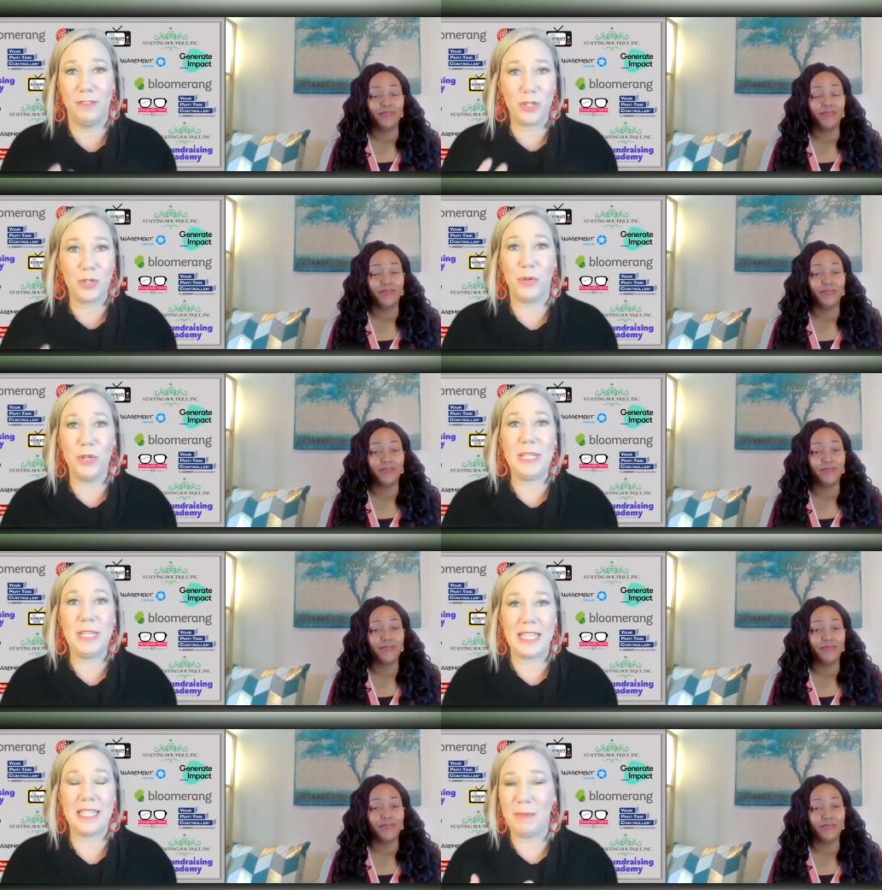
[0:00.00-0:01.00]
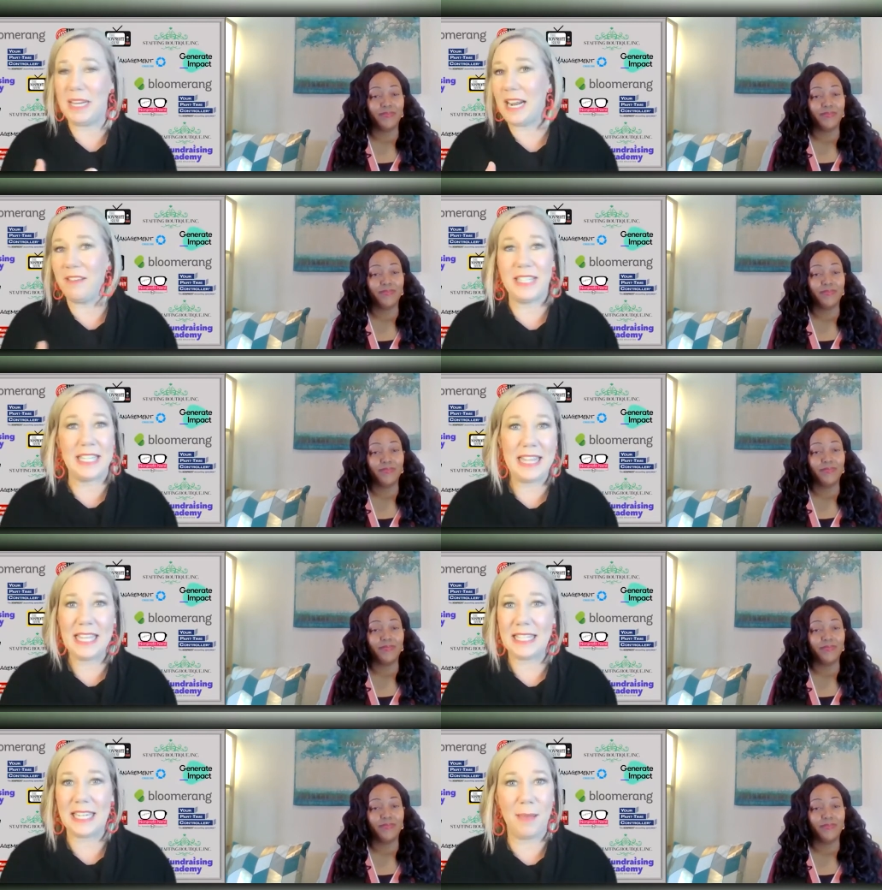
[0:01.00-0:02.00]
Speaker 1: true testament, I've seen
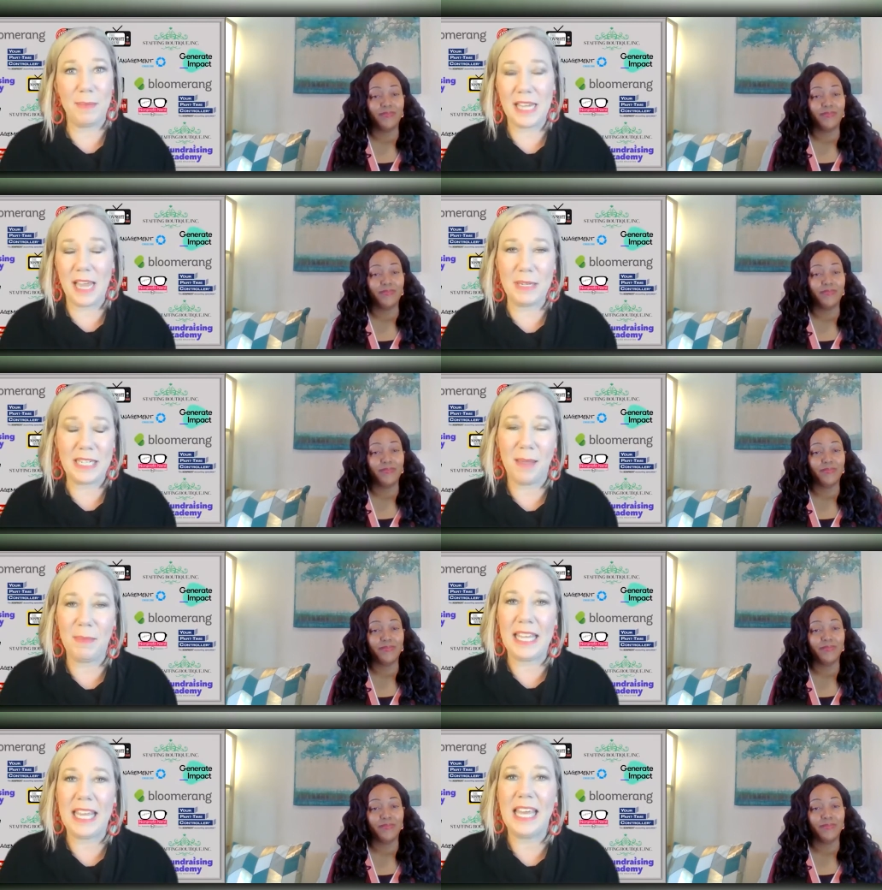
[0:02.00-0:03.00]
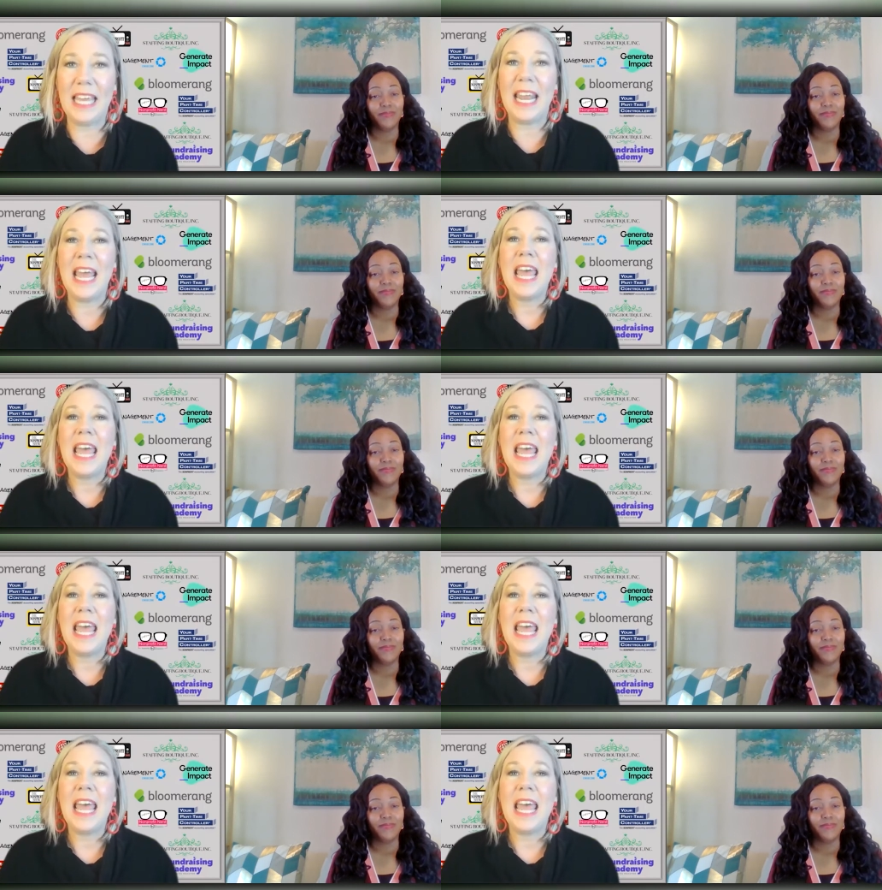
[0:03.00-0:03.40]
this time and time and time again.